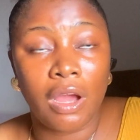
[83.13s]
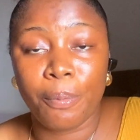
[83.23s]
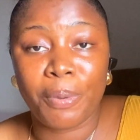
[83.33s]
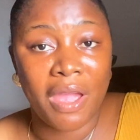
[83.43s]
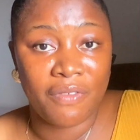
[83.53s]

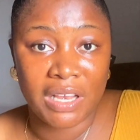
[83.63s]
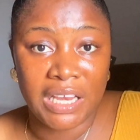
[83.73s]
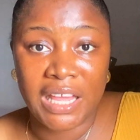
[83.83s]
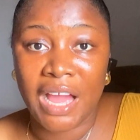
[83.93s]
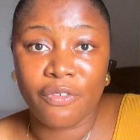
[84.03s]

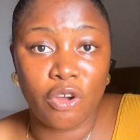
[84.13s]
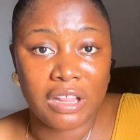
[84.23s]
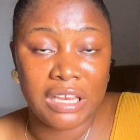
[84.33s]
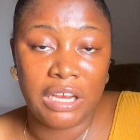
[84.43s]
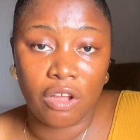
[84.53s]
privately I've
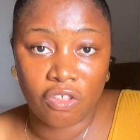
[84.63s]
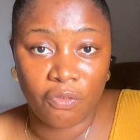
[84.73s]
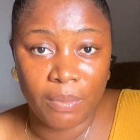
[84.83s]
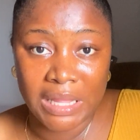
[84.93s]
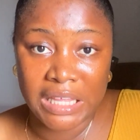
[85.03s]
gotten a lot of
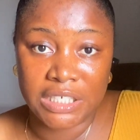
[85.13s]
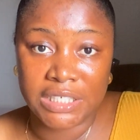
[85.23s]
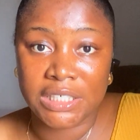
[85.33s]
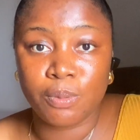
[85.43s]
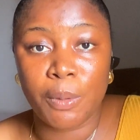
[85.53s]

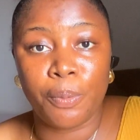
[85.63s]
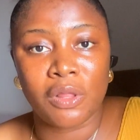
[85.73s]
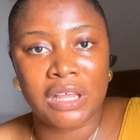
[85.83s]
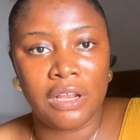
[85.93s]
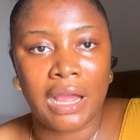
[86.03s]
messages, people
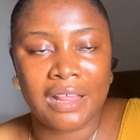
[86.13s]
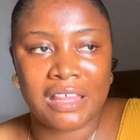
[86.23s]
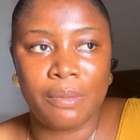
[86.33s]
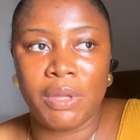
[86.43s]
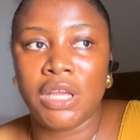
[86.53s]

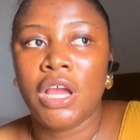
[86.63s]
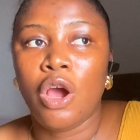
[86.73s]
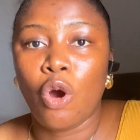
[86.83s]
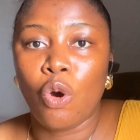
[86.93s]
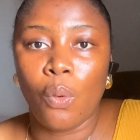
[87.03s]
asking me,
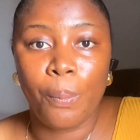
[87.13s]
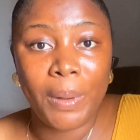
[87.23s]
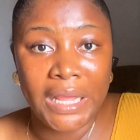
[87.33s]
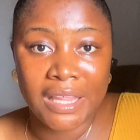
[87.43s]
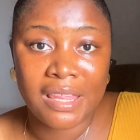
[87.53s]
oh
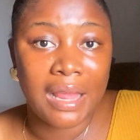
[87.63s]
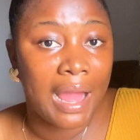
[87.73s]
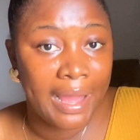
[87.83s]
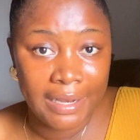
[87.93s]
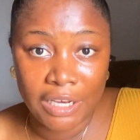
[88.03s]
please,
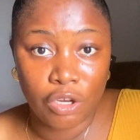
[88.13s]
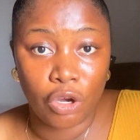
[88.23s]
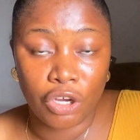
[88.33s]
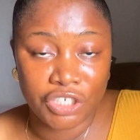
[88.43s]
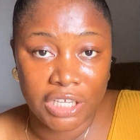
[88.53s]
I need your
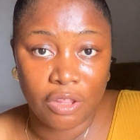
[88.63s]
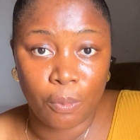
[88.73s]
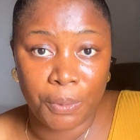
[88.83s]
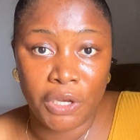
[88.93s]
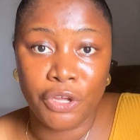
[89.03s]
urgent
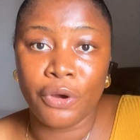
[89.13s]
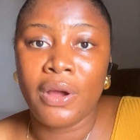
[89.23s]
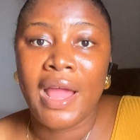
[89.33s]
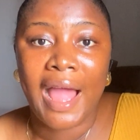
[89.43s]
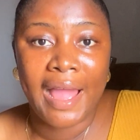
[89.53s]
opinion.
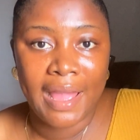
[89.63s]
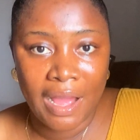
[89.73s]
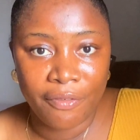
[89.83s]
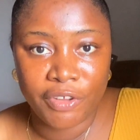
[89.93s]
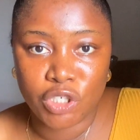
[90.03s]
I
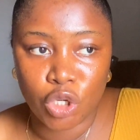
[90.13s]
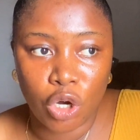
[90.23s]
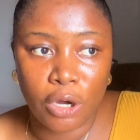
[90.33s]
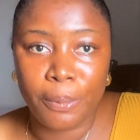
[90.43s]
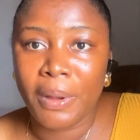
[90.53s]
have a
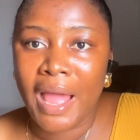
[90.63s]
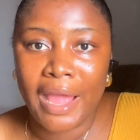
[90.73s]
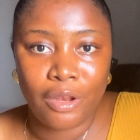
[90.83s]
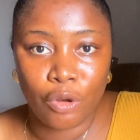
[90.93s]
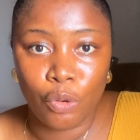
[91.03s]
job,
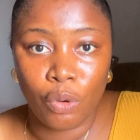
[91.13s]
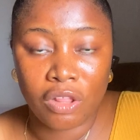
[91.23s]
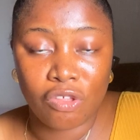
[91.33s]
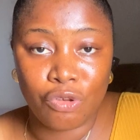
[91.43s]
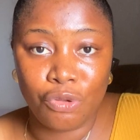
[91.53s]
I don't know what
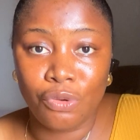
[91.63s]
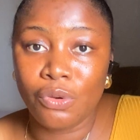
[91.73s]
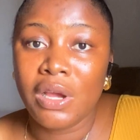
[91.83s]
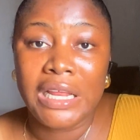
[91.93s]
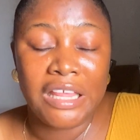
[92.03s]
to do,
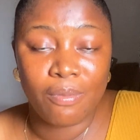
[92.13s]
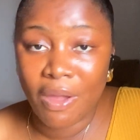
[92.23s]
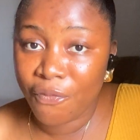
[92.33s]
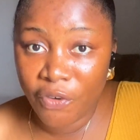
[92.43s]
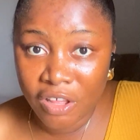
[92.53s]
it's
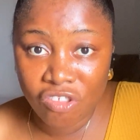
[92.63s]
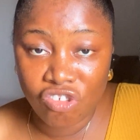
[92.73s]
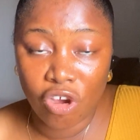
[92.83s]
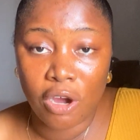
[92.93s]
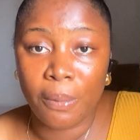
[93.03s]
my first
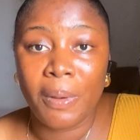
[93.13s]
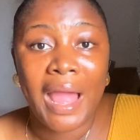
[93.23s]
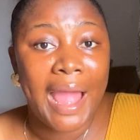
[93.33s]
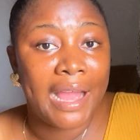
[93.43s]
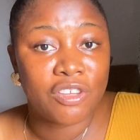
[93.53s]
job,
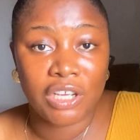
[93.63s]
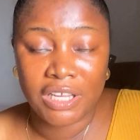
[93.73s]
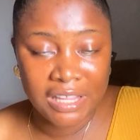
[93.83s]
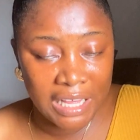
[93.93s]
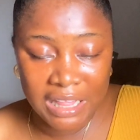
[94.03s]
I actually
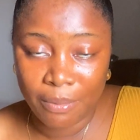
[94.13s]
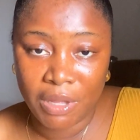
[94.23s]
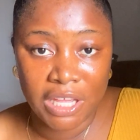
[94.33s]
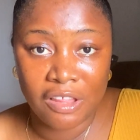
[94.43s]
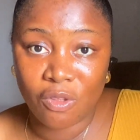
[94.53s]
started
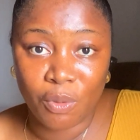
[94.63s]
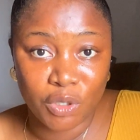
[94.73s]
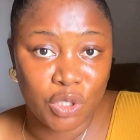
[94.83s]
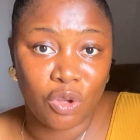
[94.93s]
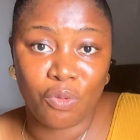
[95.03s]
making small
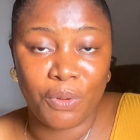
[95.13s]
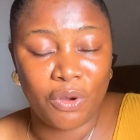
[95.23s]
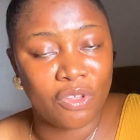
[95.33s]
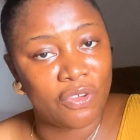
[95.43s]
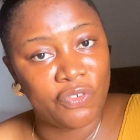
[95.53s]
choices
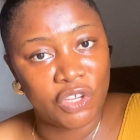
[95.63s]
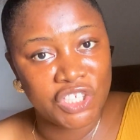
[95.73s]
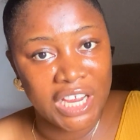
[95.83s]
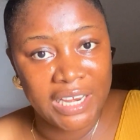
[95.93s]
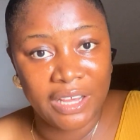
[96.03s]
because of your
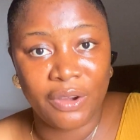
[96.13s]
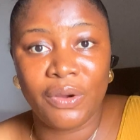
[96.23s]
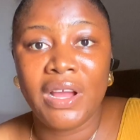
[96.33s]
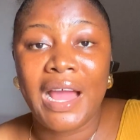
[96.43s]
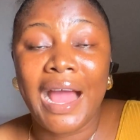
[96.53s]

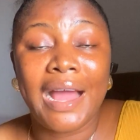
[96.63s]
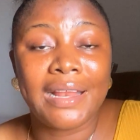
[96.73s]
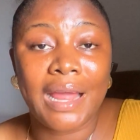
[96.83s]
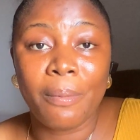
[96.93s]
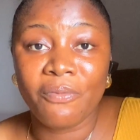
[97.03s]
channel,
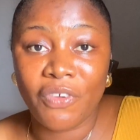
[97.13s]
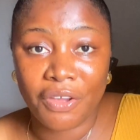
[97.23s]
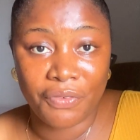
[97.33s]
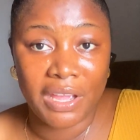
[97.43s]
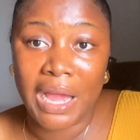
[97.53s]
and I'm
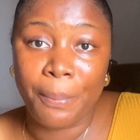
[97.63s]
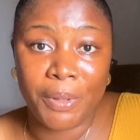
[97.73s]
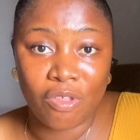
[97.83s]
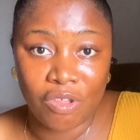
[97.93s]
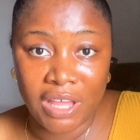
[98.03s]
very happy
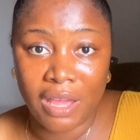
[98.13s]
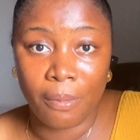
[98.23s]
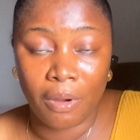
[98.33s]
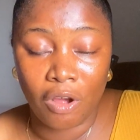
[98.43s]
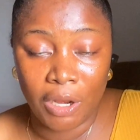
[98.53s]
to
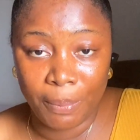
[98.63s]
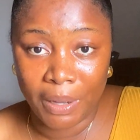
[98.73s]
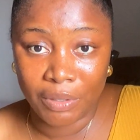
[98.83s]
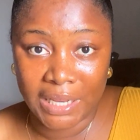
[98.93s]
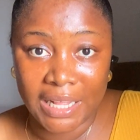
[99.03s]
hear all
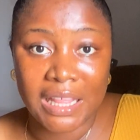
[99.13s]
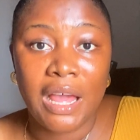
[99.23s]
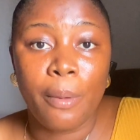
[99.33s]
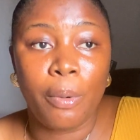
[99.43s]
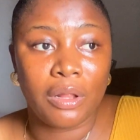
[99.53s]
about that.
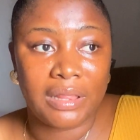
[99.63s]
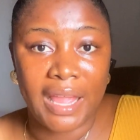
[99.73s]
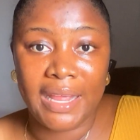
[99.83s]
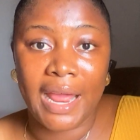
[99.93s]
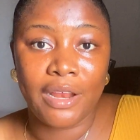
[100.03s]
But
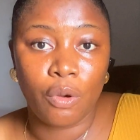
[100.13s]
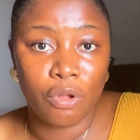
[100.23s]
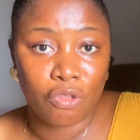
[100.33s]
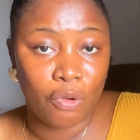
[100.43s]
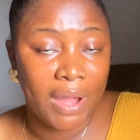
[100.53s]
then I don't
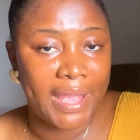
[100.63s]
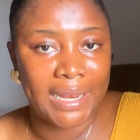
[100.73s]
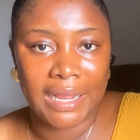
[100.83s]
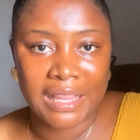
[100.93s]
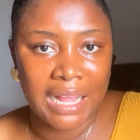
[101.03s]
want to go ahead
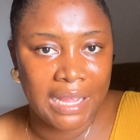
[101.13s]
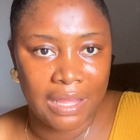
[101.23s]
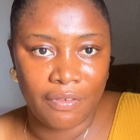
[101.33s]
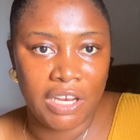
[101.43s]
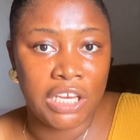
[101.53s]
and start
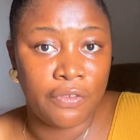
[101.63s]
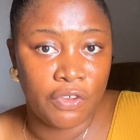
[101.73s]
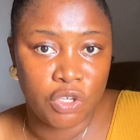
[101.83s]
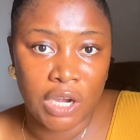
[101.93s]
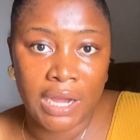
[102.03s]
giving
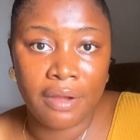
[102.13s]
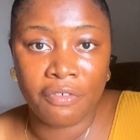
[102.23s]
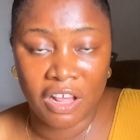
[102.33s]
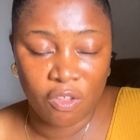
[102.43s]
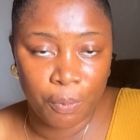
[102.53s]
individual
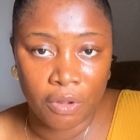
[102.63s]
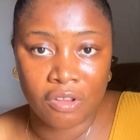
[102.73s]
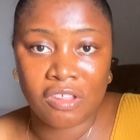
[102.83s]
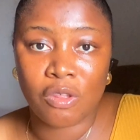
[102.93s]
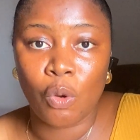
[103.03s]

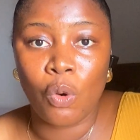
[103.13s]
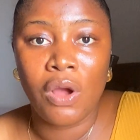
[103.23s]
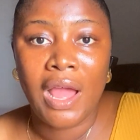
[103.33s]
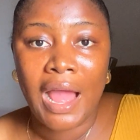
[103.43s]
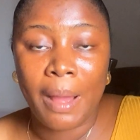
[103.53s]
response, so
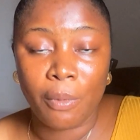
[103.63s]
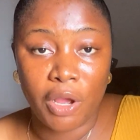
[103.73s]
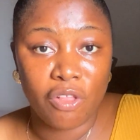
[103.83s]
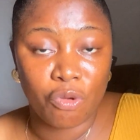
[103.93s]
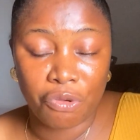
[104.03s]
I'm
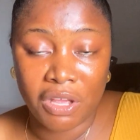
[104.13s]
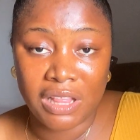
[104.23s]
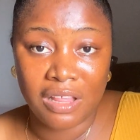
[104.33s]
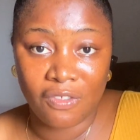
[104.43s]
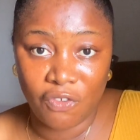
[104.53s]
going to create
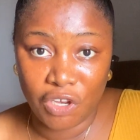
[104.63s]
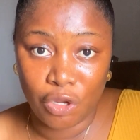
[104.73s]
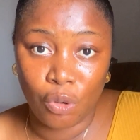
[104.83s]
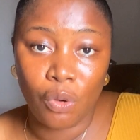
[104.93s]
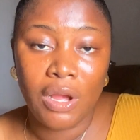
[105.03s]
this
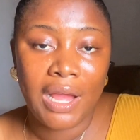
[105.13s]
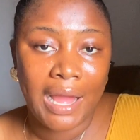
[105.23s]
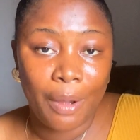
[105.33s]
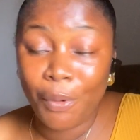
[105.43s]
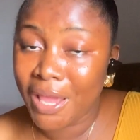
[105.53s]
video.
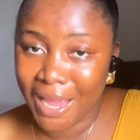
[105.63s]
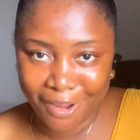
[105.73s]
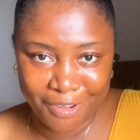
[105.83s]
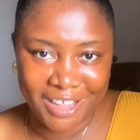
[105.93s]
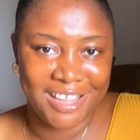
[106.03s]
We are
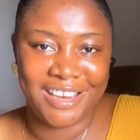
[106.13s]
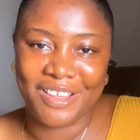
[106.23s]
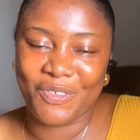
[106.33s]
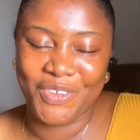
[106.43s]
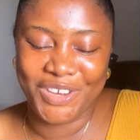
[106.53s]
creating
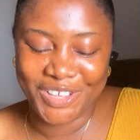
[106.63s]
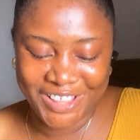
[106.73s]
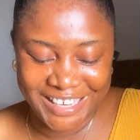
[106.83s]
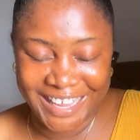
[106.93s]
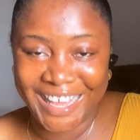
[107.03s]
this video
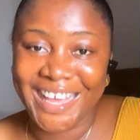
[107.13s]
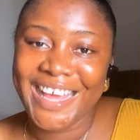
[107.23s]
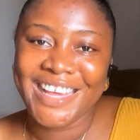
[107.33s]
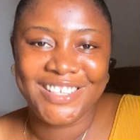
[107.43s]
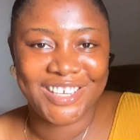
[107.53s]
today
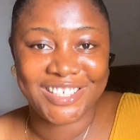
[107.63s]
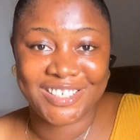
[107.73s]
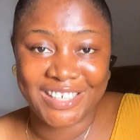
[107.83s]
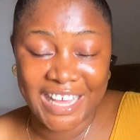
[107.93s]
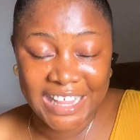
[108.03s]
just
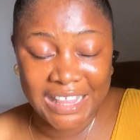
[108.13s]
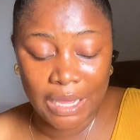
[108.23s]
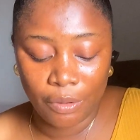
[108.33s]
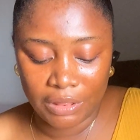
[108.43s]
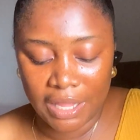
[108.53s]
to get it
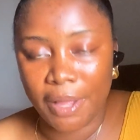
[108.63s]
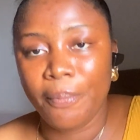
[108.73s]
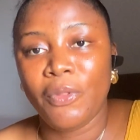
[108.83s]
out there.